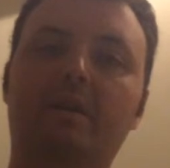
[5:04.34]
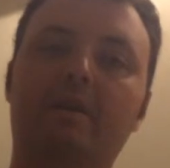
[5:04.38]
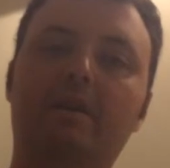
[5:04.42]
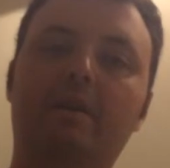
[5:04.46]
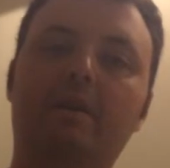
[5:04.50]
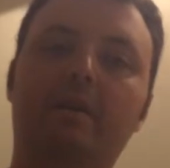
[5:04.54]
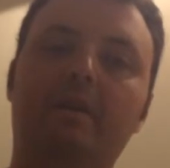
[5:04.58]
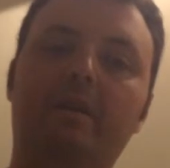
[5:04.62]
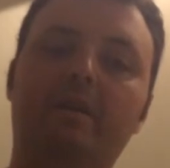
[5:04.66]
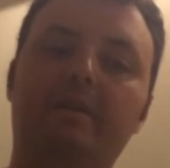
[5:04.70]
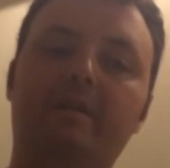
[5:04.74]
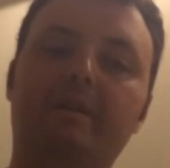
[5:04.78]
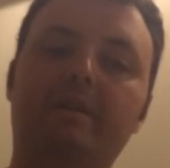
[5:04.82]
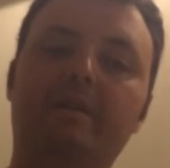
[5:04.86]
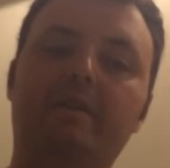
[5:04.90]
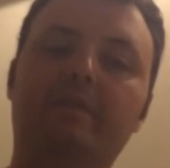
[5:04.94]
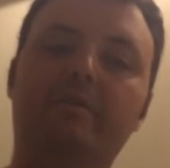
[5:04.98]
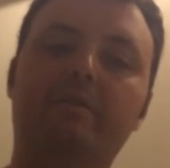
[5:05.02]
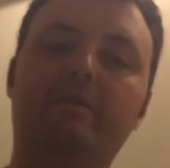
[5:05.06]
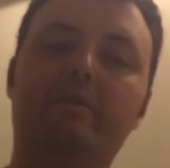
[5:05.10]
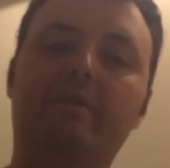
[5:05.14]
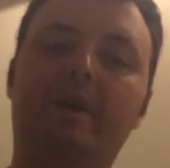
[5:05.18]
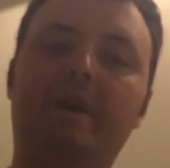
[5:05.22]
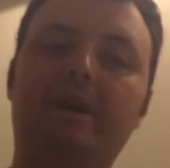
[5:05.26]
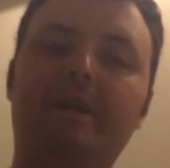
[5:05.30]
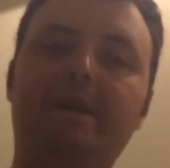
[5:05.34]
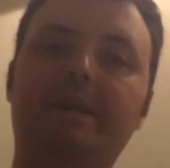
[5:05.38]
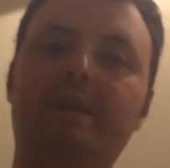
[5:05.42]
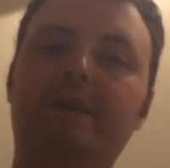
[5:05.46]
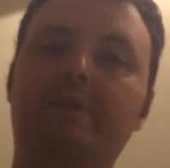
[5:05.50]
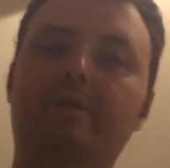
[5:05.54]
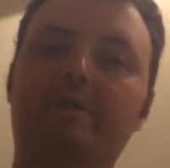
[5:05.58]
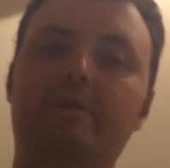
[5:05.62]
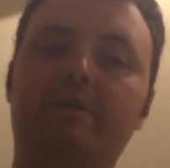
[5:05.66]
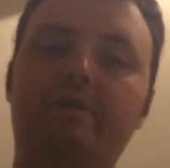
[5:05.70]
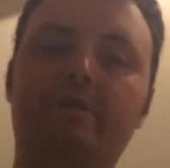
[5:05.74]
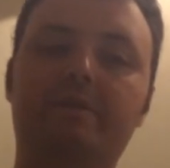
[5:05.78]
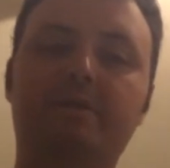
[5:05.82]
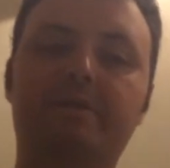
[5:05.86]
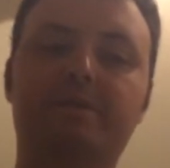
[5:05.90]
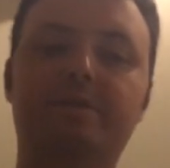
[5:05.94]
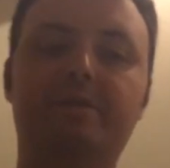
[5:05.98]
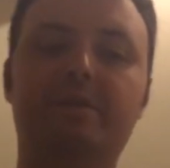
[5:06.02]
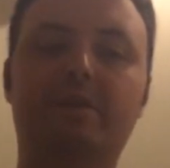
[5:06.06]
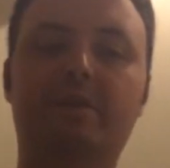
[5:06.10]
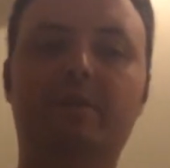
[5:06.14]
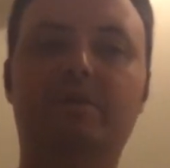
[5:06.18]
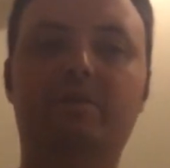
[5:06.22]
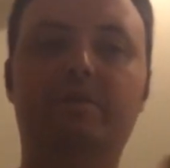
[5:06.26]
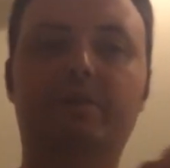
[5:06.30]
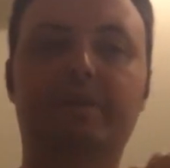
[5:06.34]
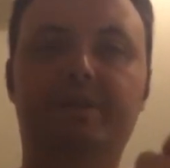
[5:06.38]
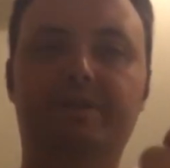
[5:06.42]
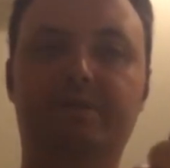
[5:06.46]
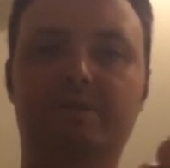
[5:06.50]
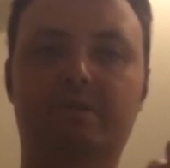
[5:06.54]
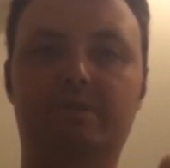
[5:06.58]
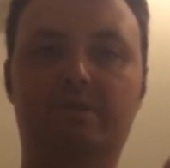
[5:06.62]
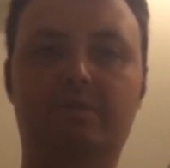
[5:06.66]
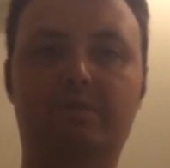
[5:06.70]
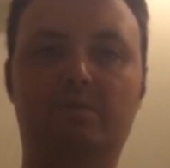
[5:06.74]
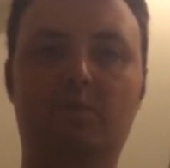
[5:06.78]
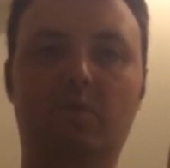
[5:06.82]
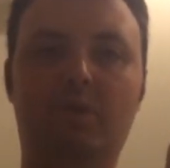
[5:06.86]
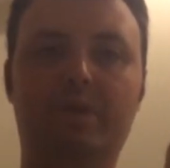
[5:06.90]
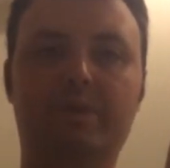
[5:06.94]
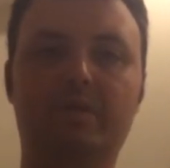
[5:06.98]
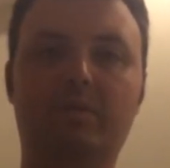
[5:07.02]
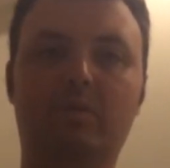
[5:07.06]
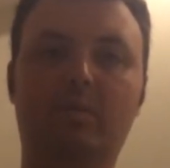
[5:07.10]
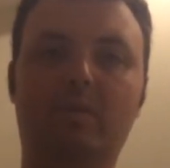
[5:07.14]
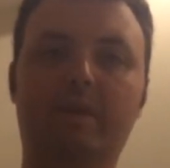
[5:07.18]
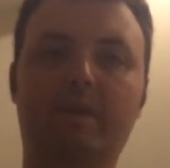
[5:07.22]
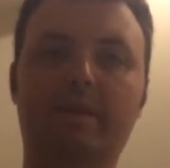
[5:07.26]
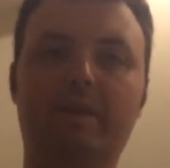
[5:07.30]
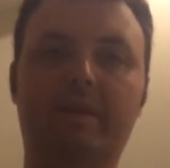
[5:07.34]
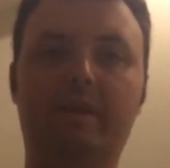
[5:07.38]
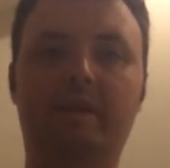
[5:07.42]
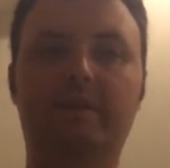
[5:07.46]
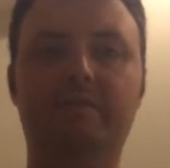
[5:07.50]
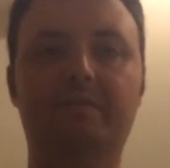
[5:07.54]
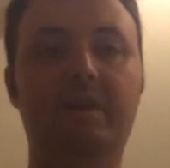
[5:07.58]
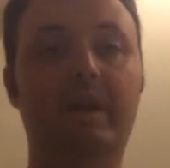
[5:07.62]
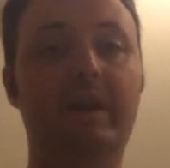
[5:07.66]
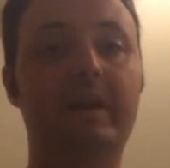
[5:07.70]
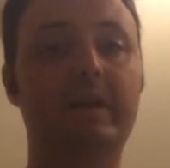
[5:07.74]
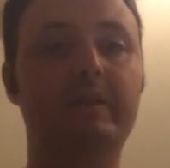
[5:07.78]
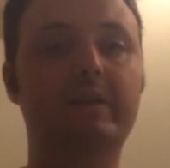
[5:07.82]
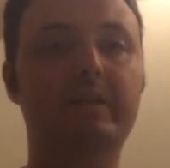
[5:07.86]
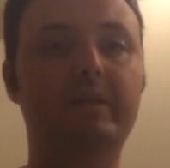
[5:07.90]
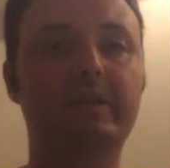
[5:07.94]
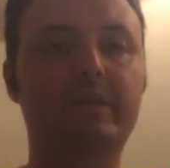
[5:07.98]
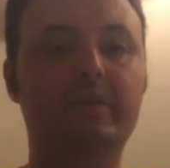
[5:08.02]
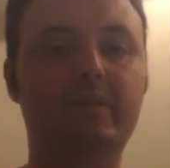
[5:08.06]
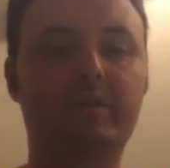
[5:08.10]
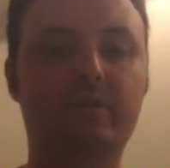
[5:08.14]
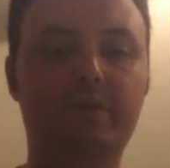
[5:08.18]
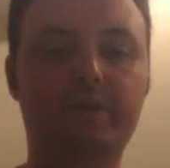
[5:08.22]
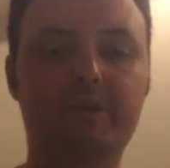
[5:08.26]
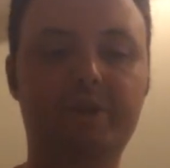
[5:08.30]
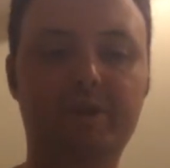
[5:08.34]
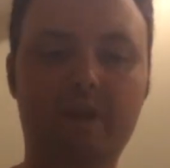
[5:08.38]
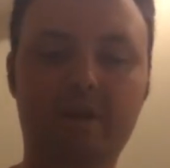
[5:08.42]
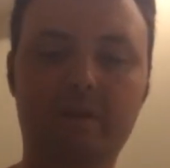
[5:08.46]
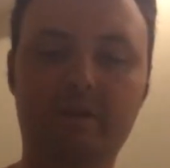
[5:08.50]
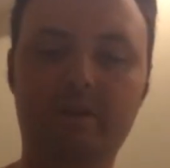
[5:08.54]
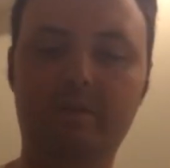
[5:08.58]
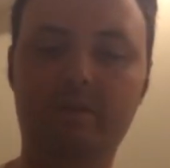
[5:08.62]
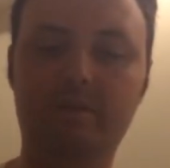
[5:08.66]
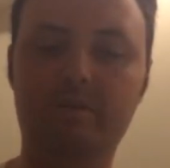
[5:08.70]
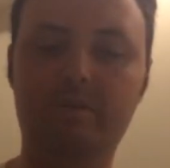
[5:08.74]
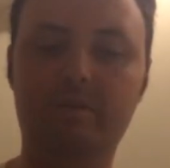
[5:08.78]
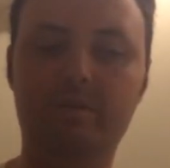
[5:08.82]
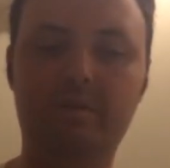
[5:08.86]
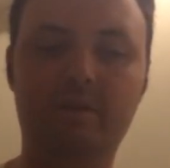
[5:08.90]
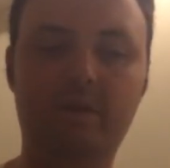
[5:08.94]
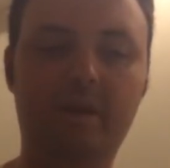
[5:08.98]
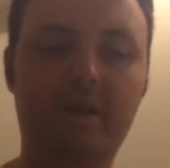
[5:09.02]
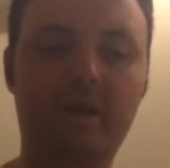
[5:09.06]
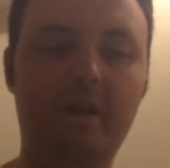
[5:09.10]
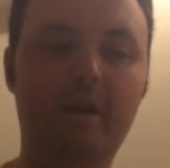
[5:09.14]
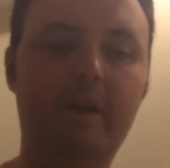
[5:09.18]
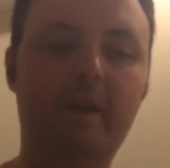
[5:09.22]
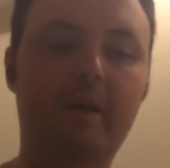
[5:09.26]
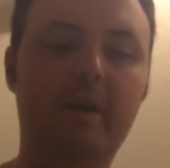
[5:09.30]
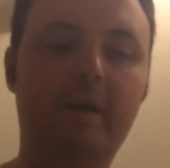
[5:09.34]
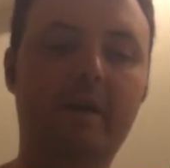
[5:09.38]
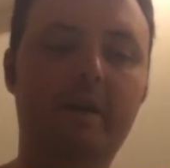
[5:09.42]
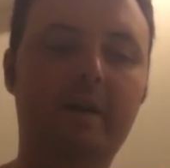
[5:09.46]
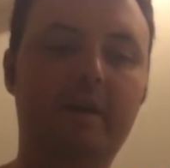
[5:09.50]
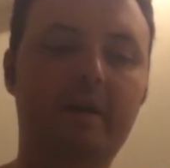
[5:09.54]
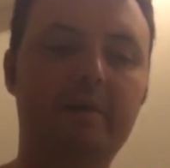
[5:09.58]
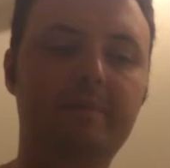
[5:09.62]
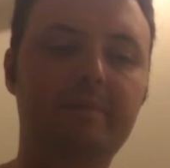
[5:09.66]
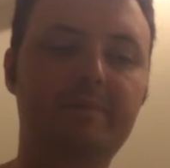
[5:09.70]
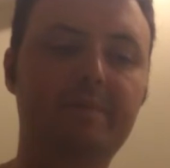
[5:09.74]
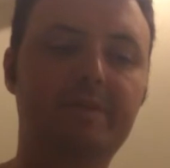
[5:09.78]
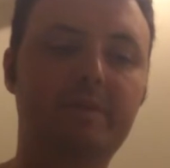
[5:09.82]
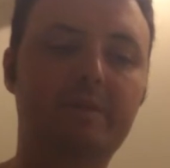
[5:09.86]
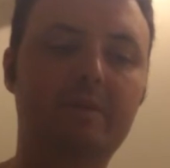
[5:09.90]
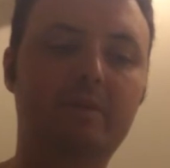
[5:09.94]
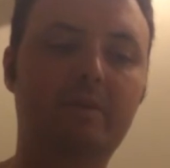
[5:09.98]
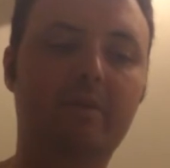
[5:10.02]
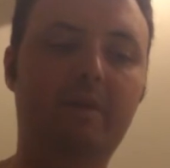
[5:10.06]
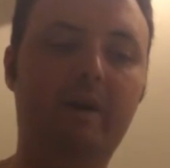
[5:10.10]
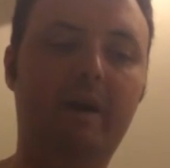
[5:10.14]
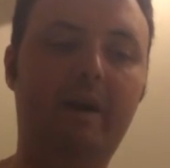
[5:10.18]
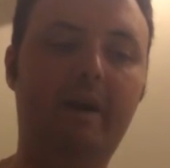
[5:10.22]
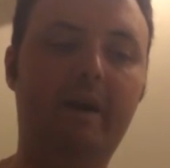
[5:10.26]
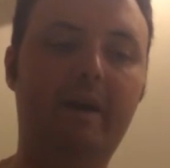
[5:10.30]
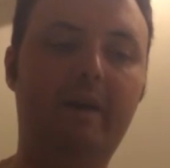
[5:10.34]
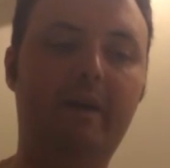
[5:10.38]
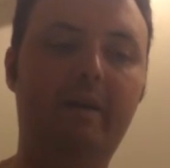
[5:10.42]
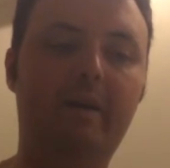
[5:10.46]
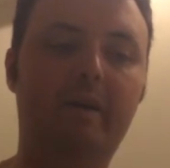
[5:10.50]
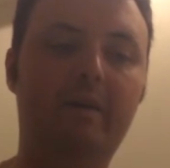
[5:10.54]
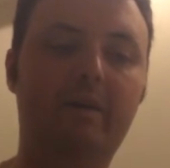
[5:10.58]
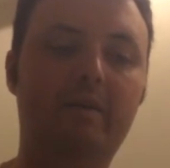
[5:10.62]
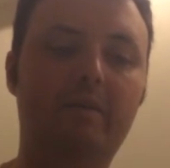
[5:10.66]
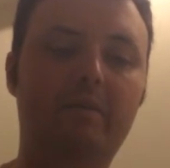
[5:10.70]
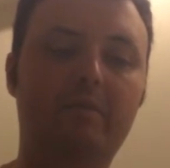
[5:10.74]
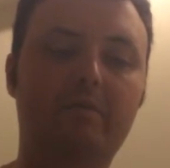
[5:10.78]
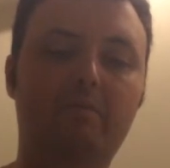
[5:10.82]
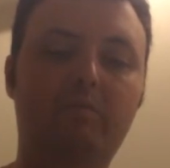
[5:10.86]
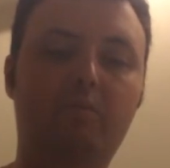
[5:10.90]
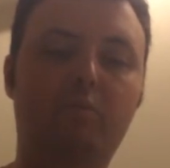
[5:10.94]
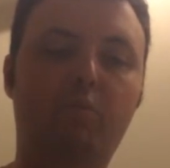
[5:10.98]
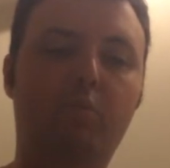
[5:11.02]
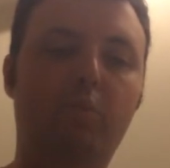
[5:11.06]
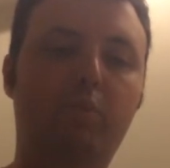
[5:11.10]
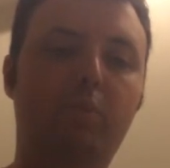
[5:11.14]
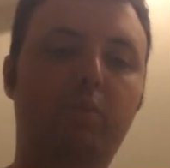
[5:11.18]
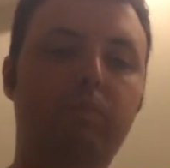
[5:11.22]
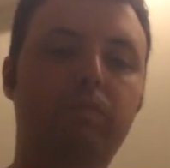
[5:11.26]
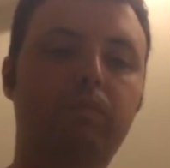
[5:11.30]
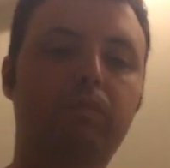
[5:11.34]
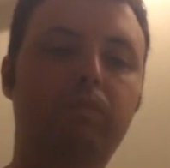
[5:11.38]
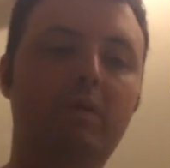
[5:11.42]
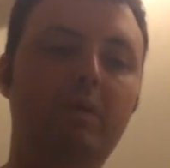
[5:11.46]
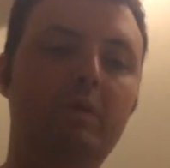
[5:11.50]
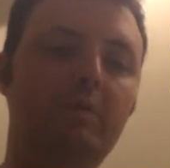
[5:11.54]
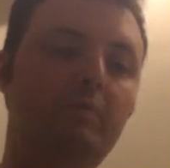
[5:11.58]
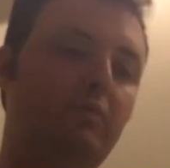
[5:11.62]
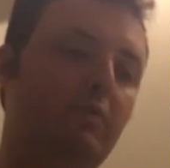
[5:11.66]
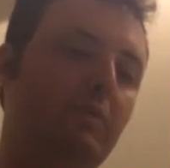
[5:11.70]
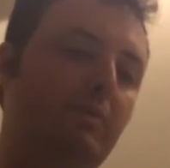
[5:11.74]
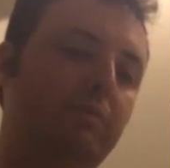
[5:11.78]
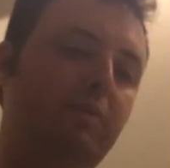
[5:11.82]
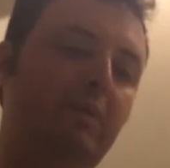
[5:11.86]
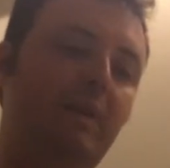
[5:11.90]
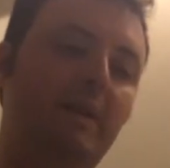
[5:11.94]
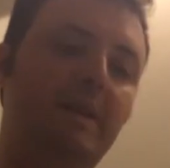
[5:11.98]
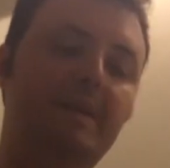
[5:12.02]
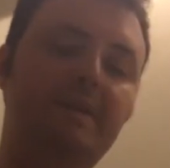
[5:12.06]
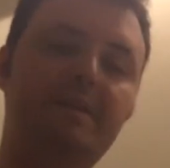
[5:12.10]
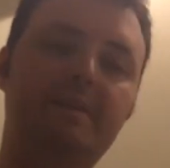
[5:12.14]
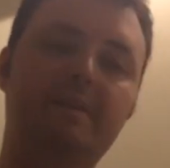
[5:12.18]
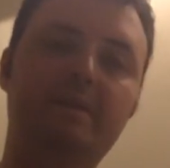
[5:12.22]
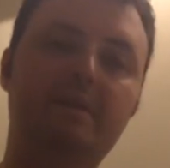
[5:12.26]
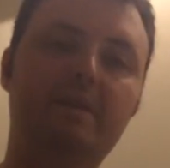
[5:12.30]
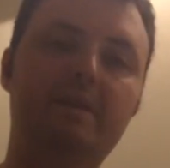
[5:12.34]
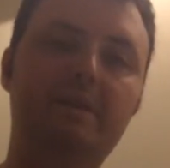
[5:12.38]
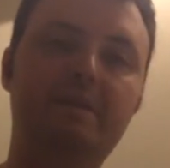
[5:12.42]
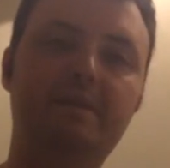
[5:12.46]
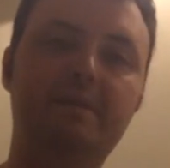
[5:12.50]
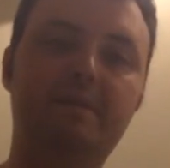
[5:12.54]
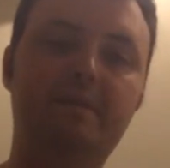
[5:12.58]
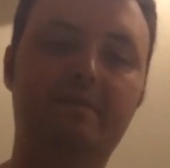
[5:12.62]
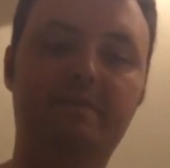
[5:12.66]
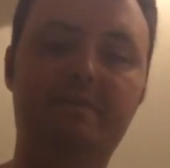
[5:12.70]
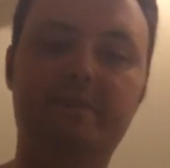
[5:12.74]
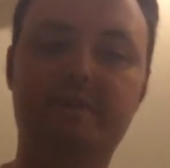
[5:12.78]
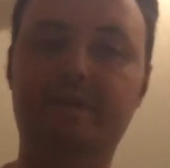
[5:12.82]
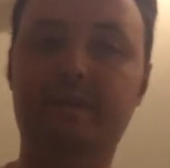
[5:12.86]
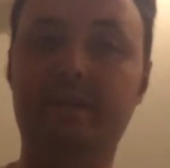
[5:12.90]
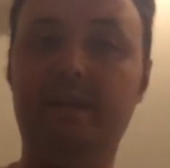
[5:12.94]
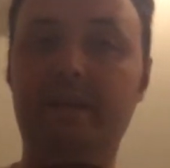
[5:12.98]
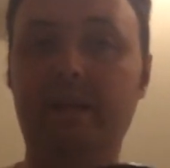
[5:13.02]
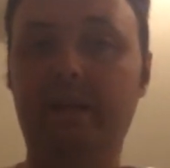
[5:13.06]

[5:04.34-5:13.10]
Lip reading: They're not geared, so it's 1-to-1 like a violin or cello. So I would replace these if this thing